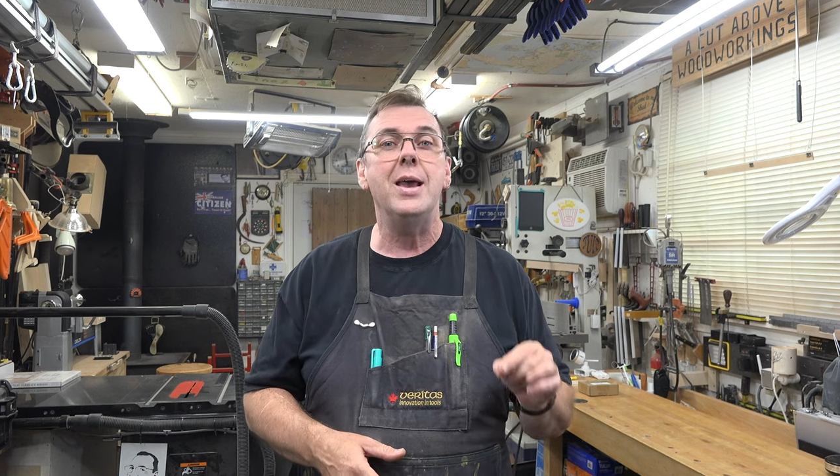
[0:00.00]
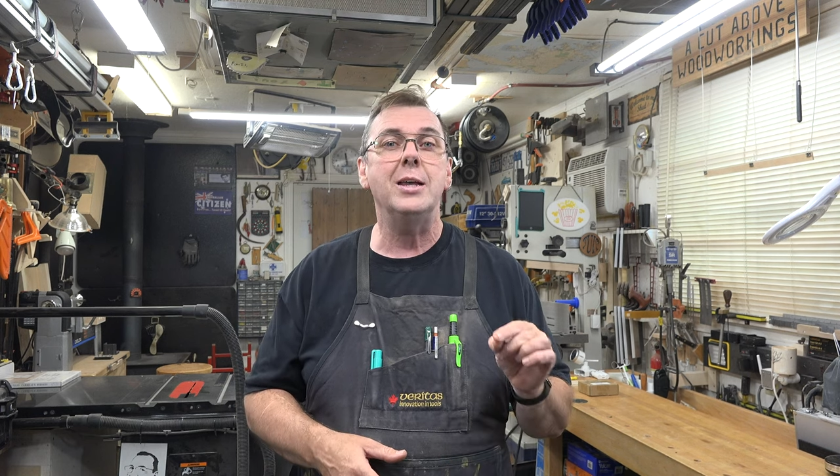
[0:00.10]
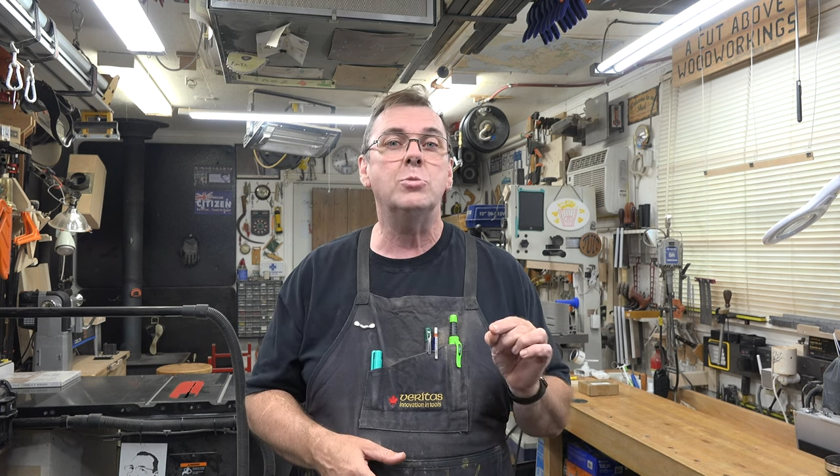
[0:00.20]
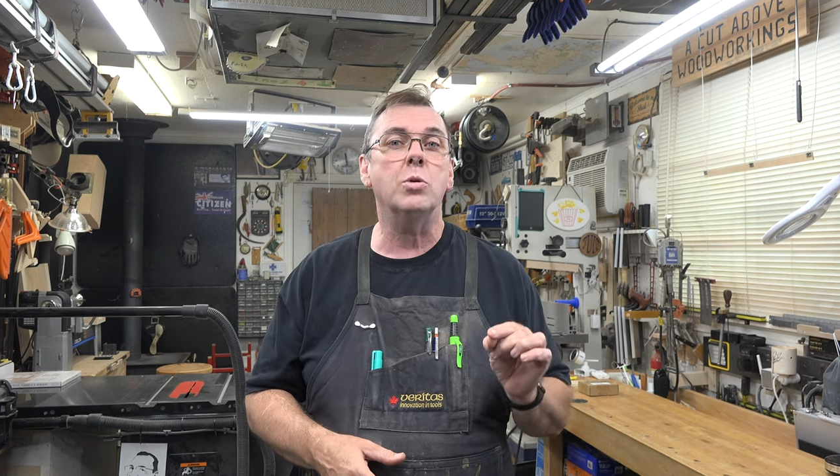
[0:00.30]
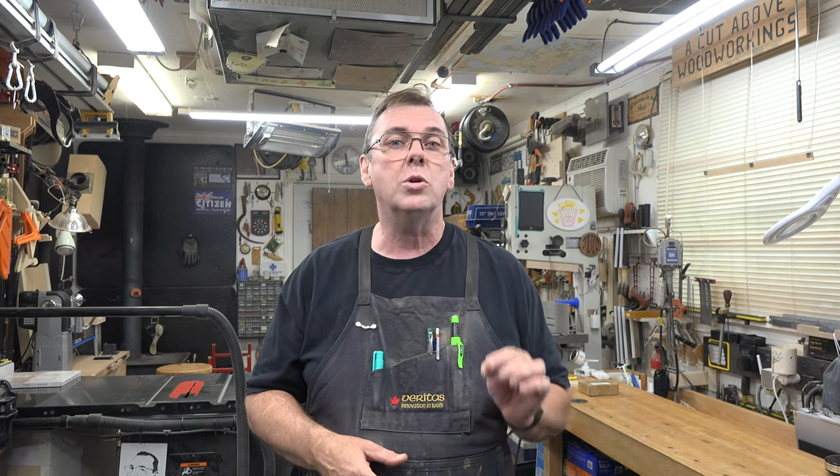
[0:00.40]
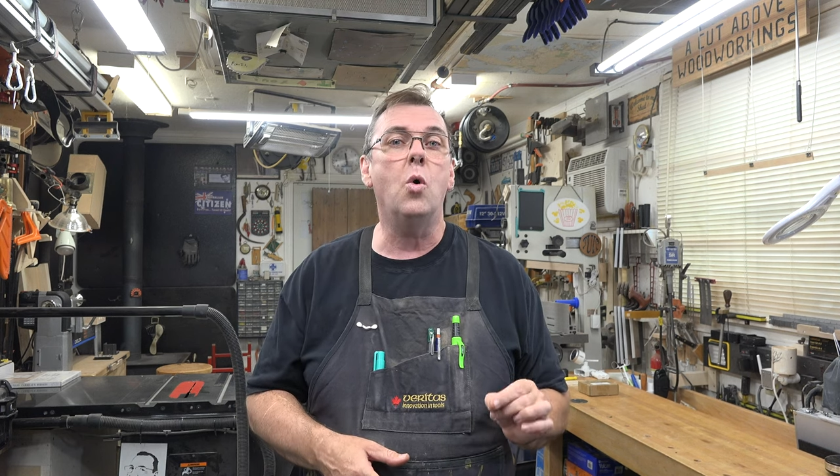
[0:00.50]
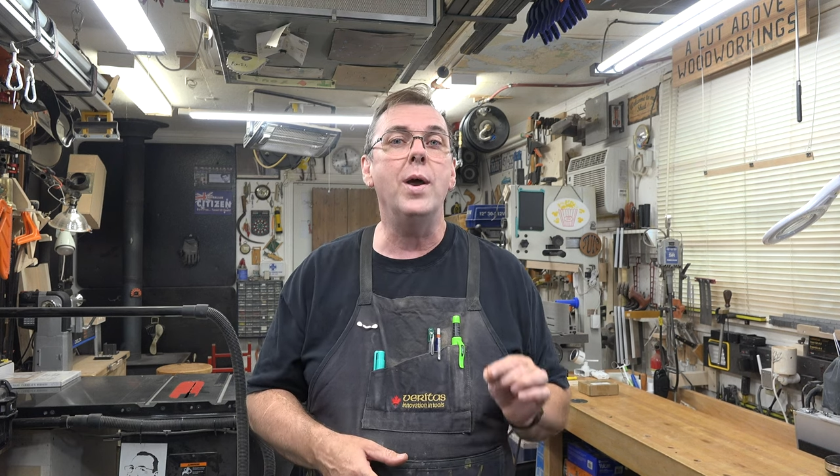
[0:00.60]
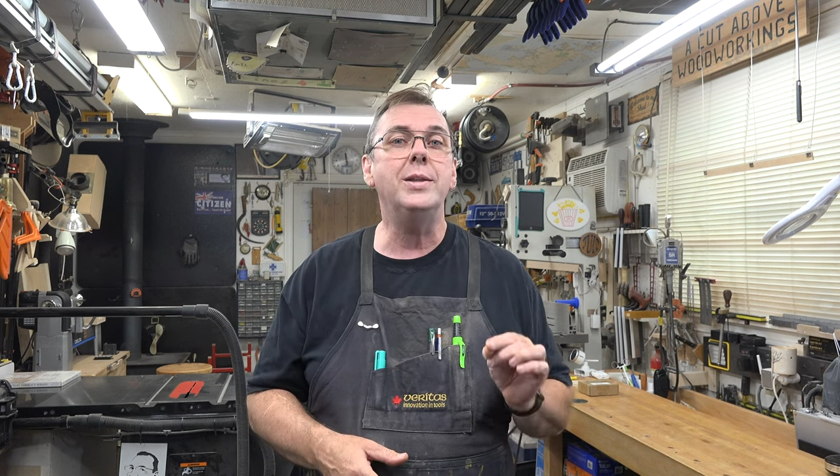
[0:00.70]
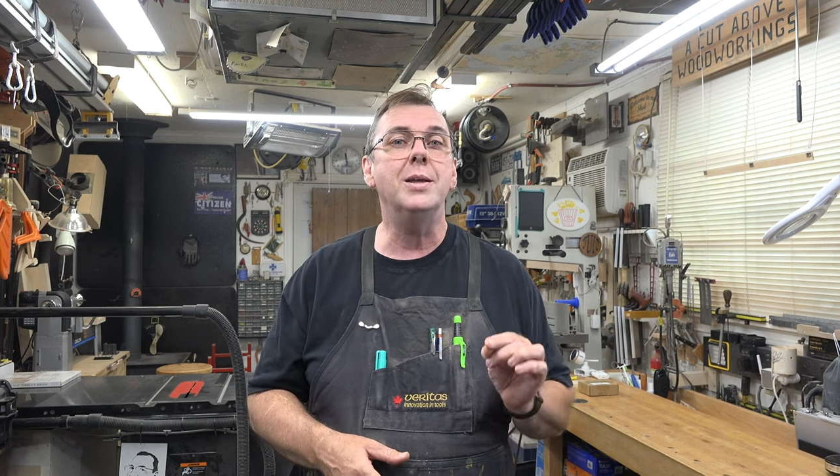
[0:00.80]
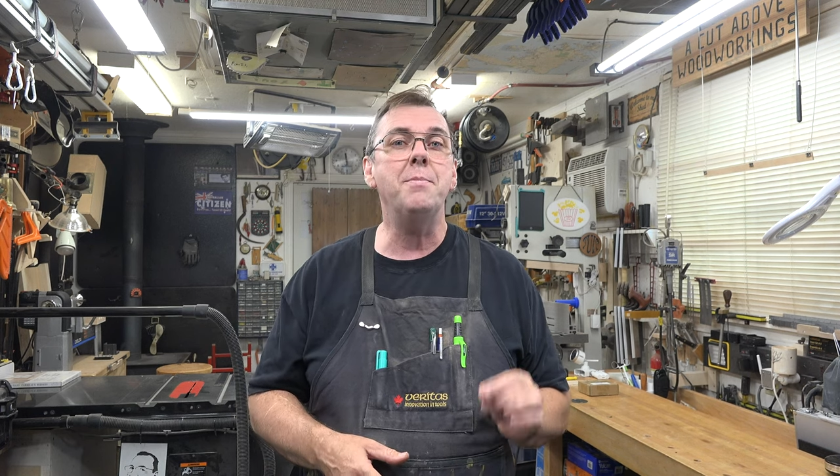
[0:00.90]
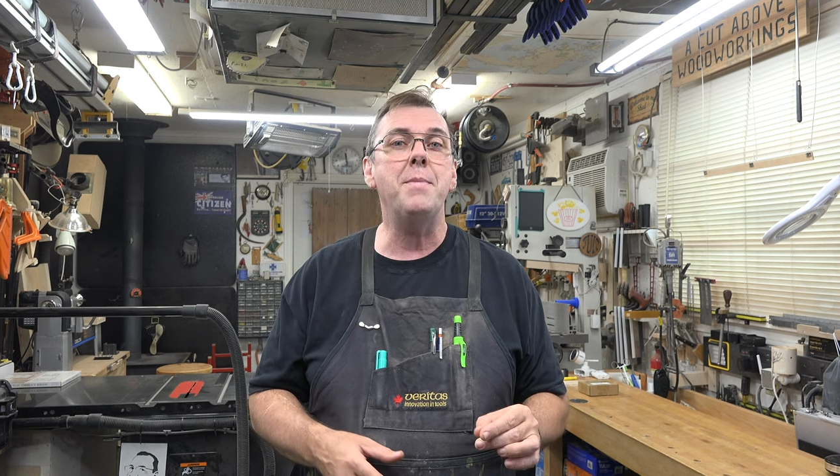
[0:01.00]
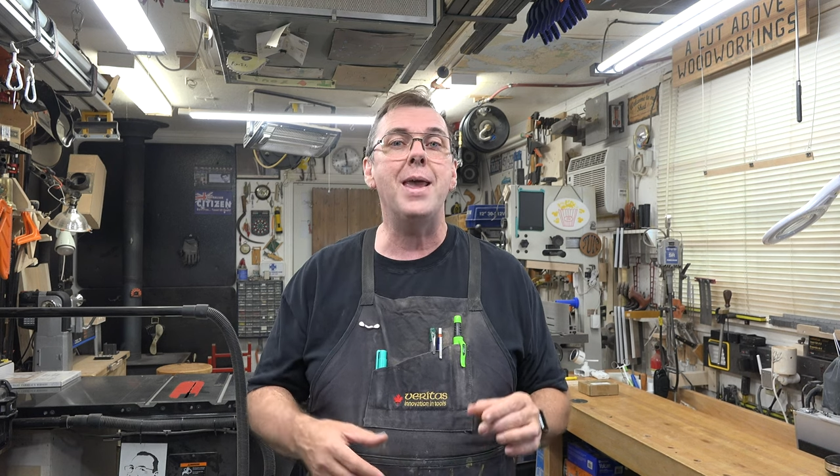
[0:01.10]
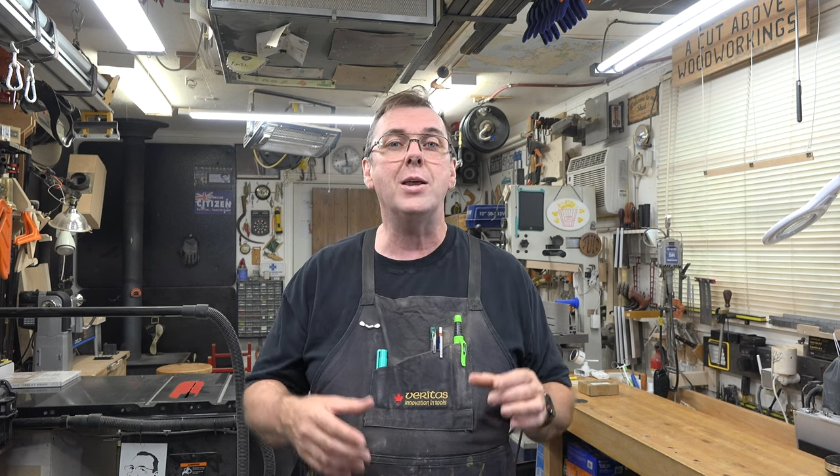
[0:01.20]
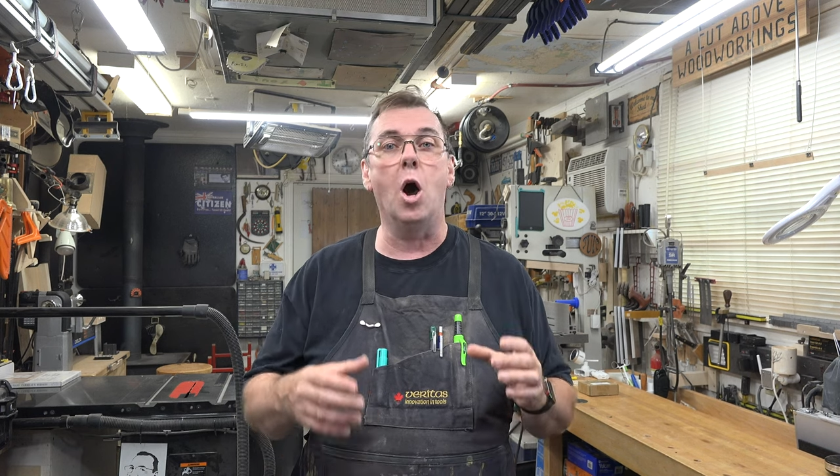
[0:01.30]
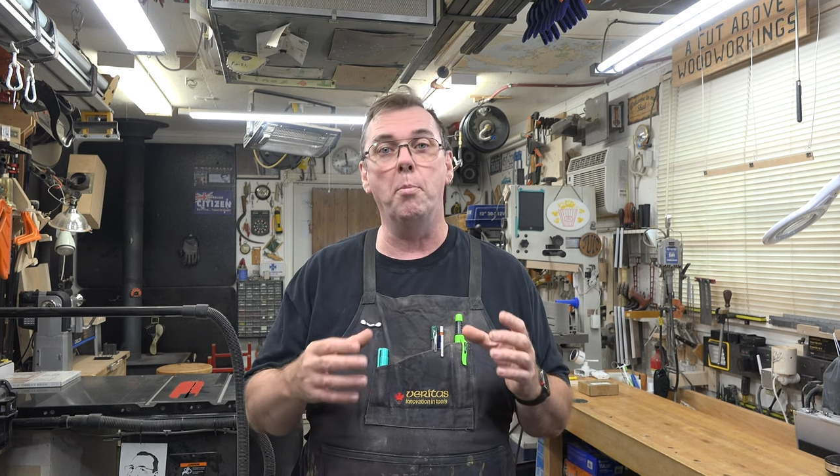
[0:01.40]
is we're going to
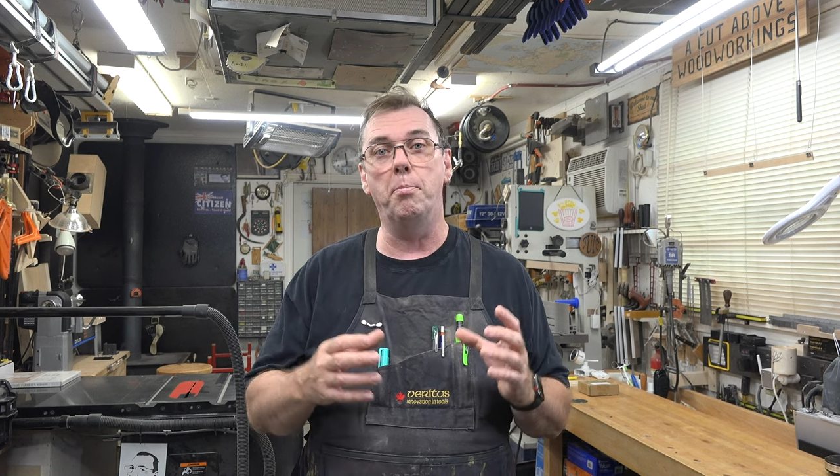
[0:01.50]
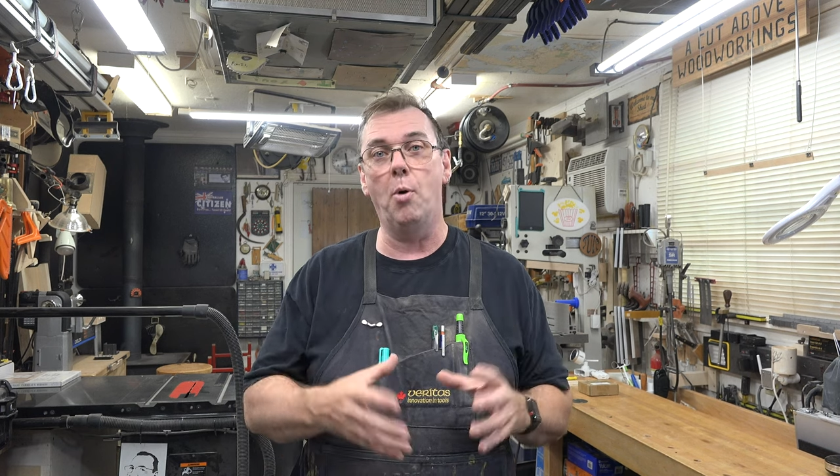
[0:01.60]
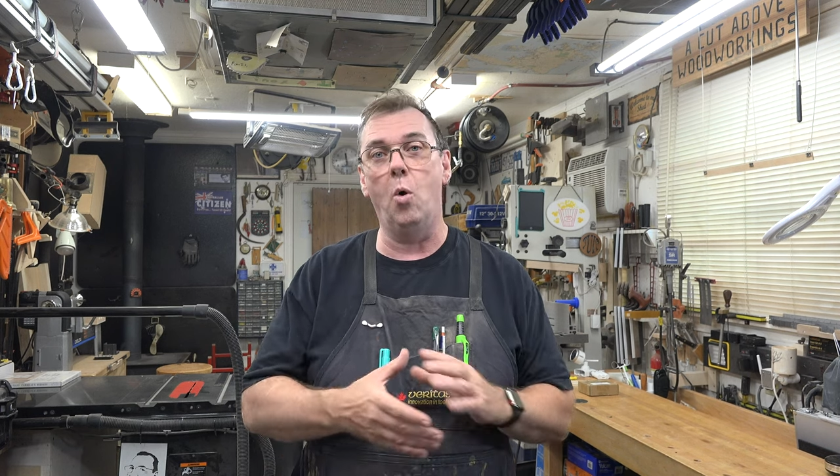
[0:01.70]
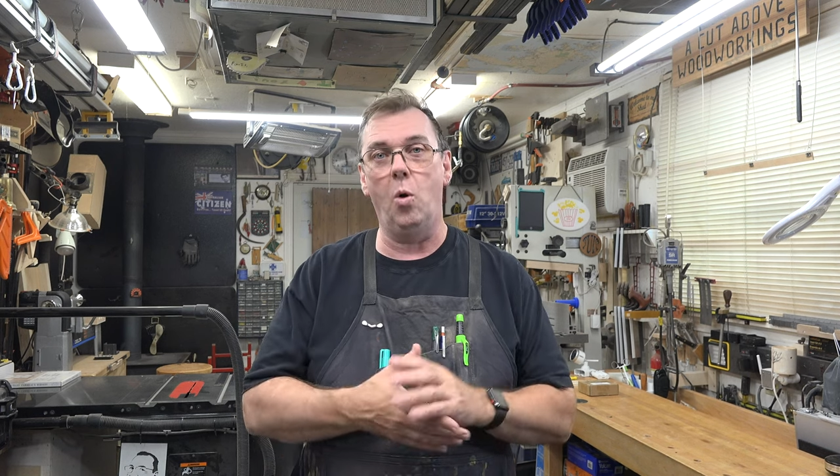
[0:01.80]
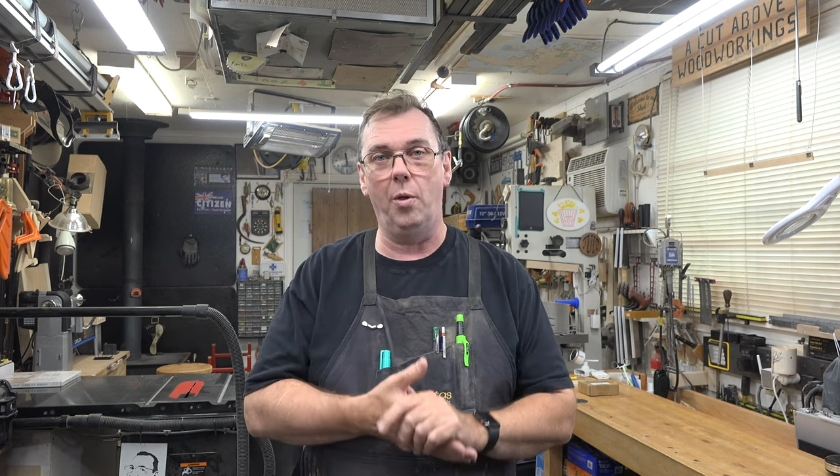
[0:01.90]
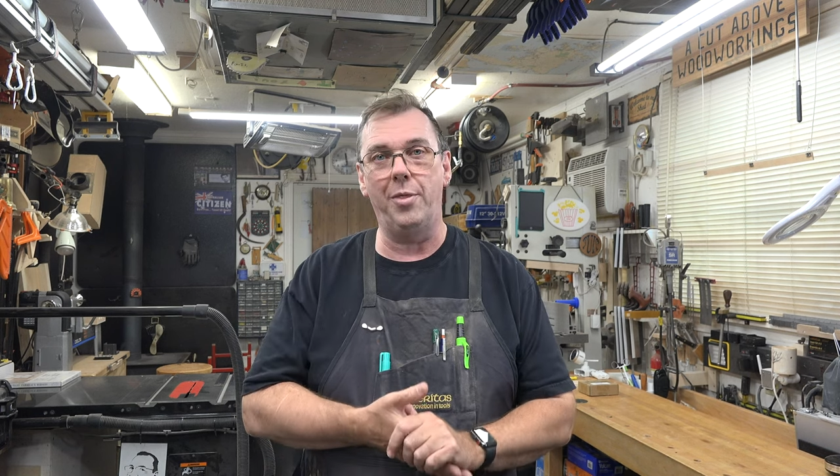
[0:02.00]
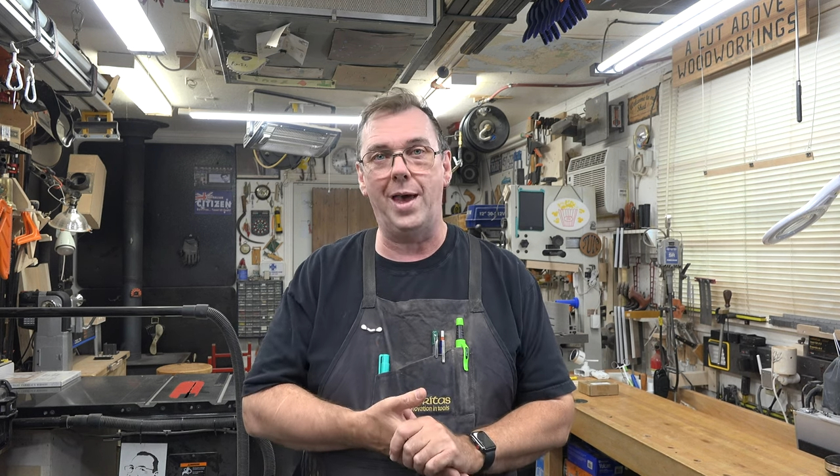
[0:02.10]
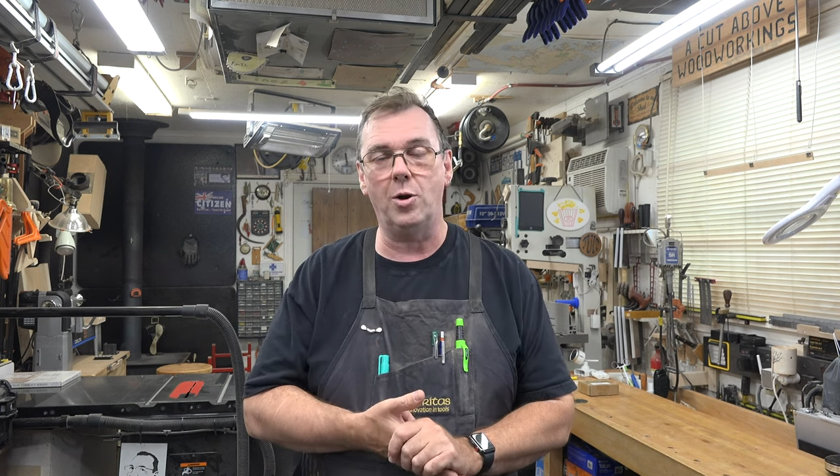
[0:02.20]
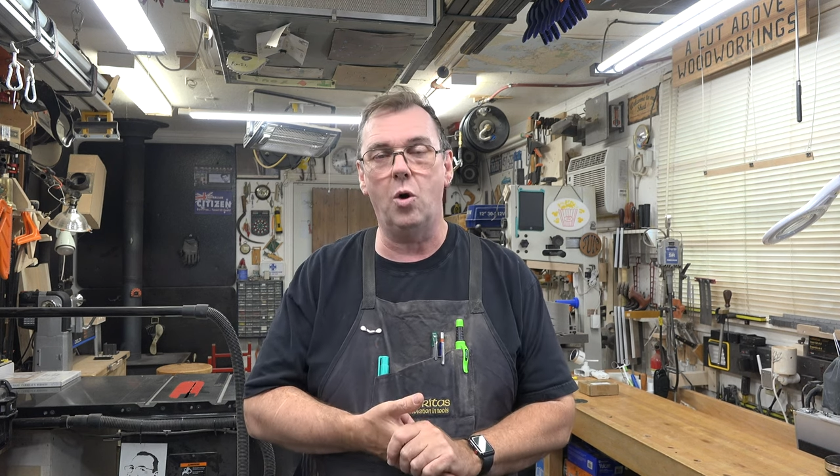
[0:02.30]
make a bowl that